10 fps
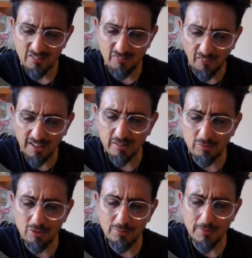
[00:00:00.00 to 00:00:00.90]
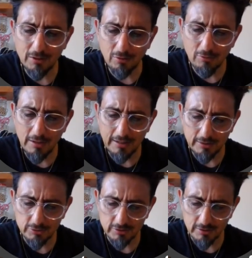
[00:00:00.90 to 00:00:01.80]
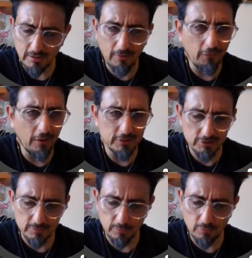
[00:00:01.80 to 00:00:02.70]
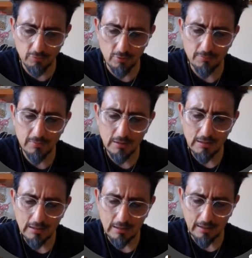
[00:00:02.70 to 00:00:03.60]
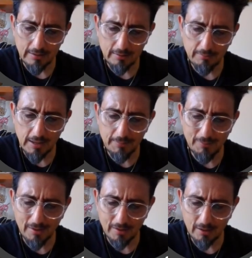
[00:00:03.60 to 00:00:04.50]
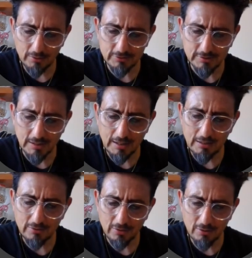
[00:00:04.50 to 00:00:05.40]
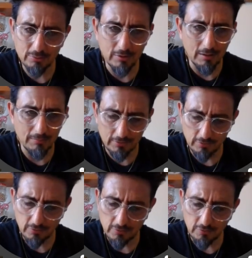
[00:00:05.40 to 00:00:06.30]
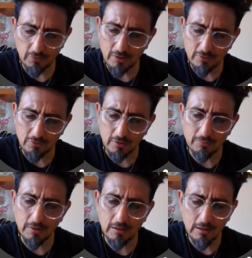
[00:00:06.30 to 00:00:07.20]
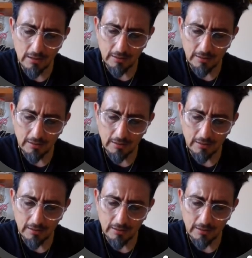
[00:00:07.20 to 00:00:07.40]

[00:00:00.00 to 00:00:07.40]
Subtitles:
Find a room that you're really interested in. Let's find a small room, and then maybe we can go on stage. Hold up, let's find something.